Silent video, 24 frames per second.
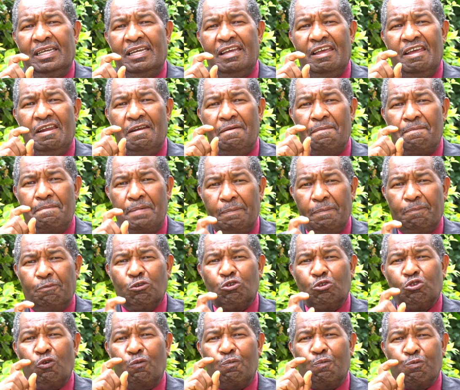in people
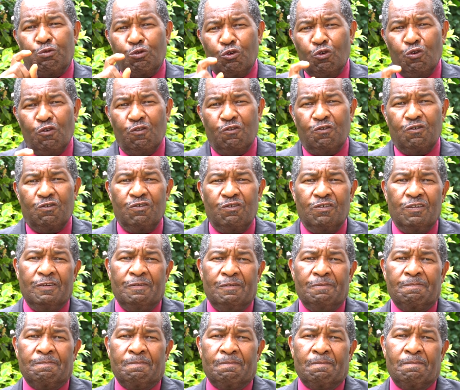to prove
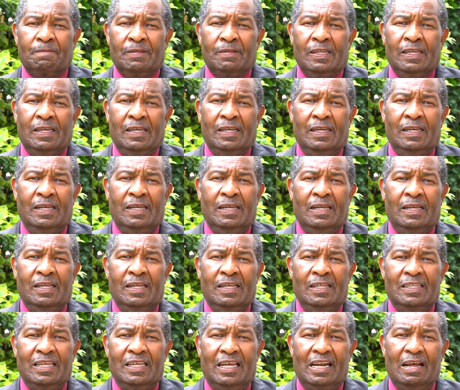
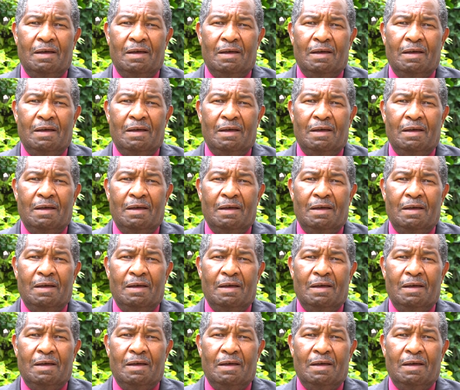there